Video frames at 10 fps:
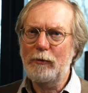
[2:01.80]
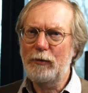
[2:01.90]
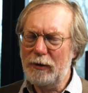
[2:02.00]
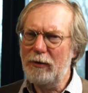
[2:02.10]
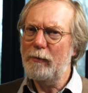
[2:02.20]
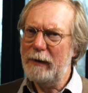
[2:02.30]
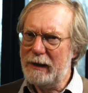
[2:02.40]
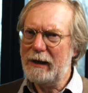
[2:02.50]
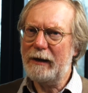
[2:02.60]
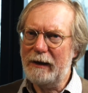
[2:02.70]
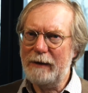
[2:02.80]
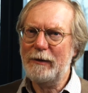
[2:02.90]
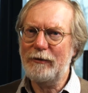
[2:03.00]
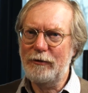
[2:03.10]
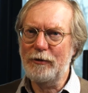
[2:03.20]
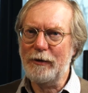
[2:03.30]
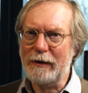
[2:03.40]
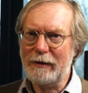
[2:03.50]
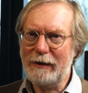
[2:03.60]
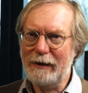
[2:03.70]
but not many academics do
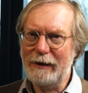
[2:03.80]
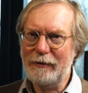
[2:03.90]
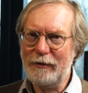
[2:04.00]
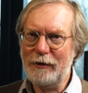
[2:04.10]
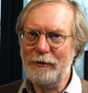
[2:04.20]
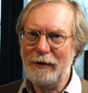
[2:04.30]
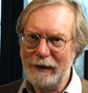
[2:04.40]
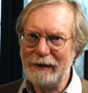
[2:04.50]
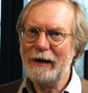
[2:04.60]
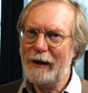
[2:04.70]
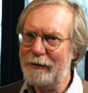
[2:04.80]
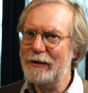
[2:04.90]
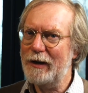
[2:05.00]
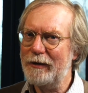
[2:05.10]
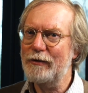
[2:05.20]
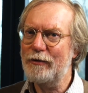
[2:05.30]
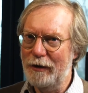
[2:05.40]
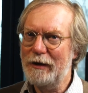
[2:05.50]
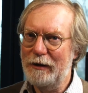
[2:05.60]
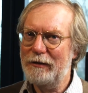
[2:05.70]
it. And so I'd encourage others
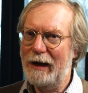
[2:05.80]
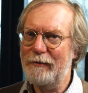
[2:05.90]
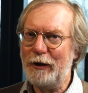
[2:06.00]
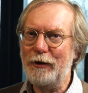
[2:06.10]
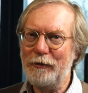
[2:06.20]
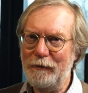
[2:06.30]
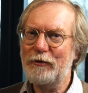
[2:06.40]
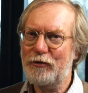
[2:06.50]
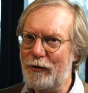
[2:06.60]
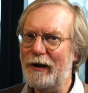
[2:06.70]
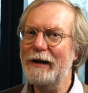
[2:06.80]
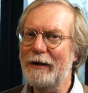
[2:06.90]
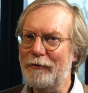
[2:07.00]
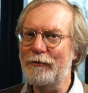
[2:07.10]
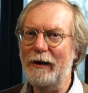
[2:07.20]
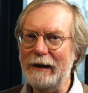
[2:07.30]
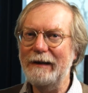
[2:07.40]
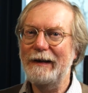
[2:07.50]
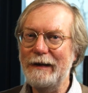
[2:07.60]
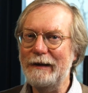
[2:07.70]
to have a go. Try and write
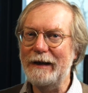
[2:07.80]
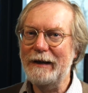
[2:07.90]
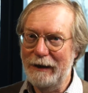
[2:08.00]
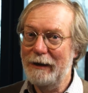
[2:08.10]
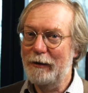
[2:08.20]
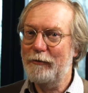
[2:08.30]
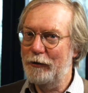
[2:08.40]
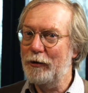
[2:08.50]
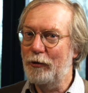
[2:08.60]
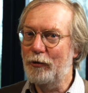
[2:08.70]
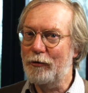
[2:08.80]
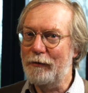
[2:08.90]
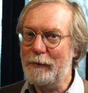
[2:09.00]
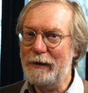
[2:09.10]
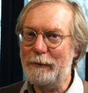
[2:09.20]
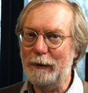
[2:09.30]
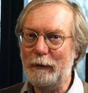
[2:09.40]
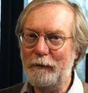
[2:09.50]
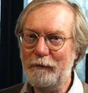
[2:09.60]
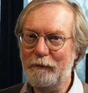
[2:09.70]
clearly for ordinary people.